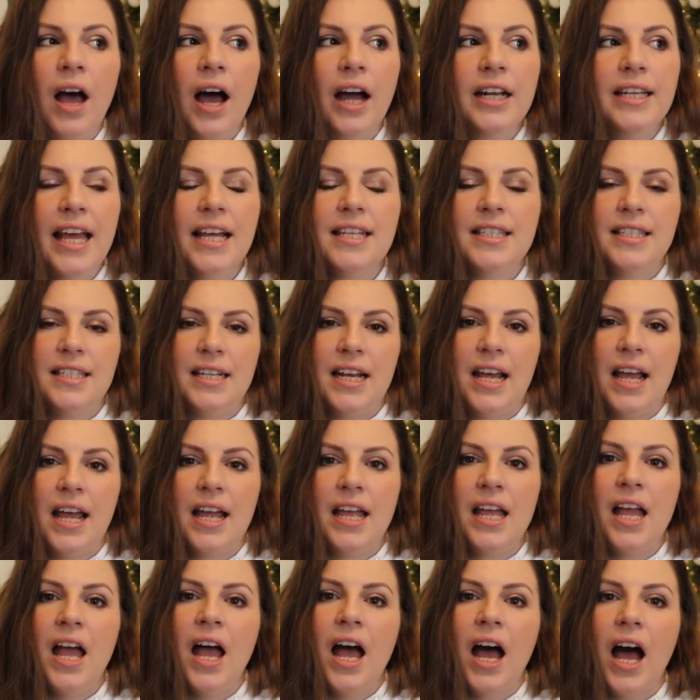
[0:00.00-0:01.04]
And
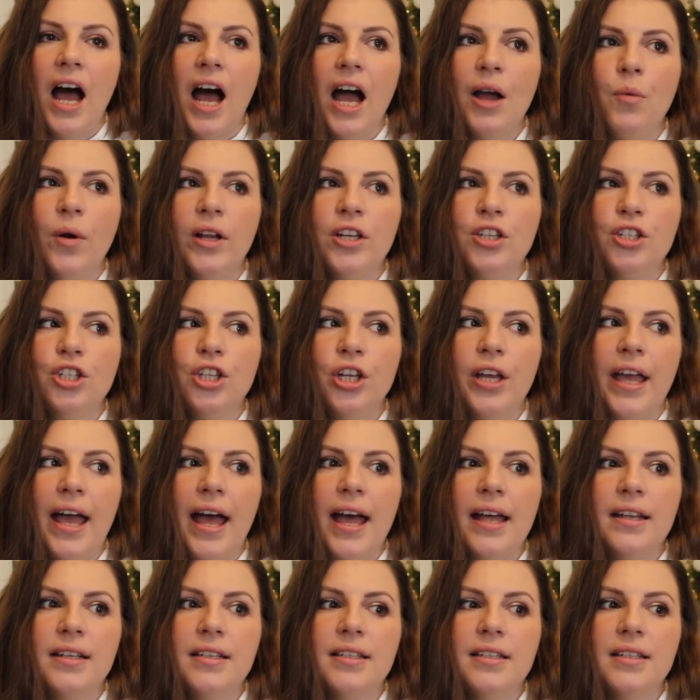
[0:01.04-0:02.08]
yesterday I went to
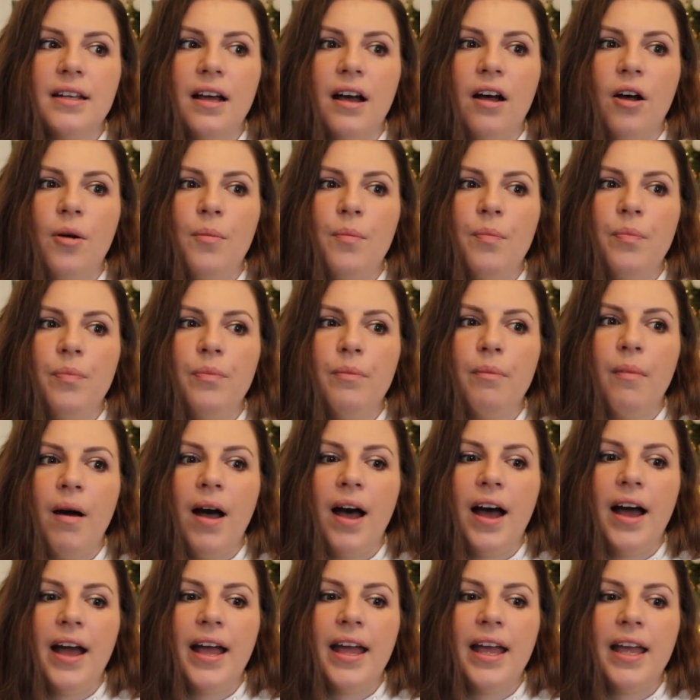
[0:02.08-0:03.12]
get
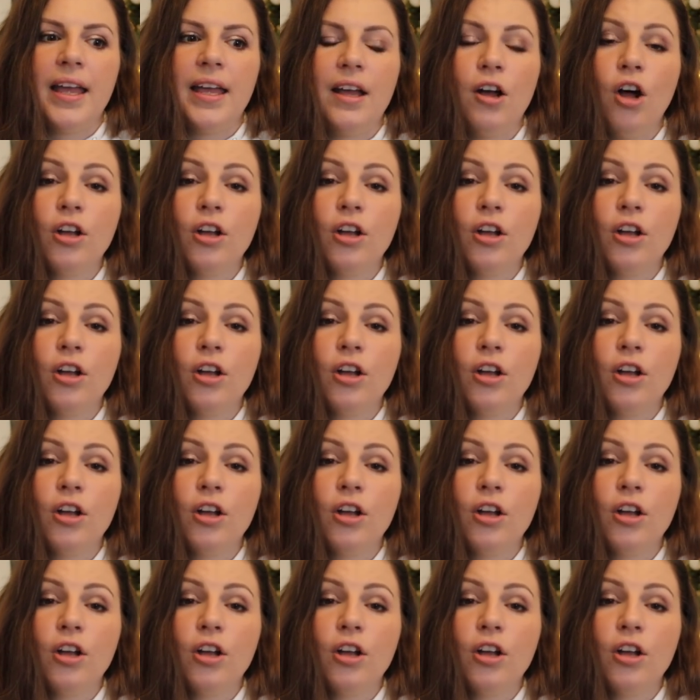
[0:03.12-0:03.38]
my